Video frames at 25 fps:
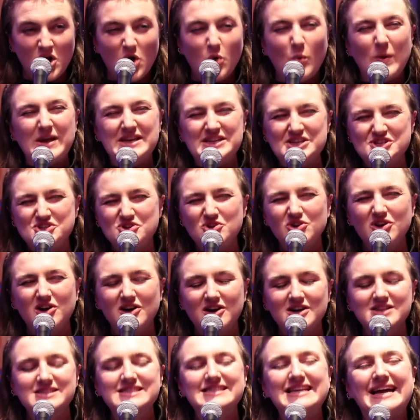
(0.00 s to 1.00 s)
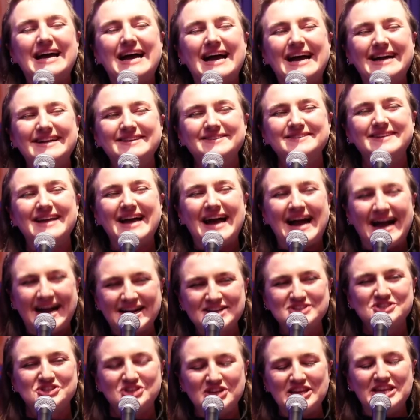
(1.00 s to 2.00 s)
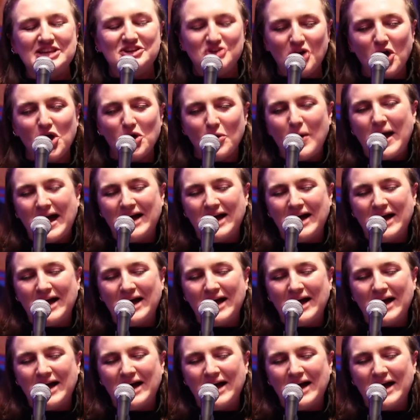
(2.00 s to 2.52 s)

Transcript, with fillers: When did you last actually go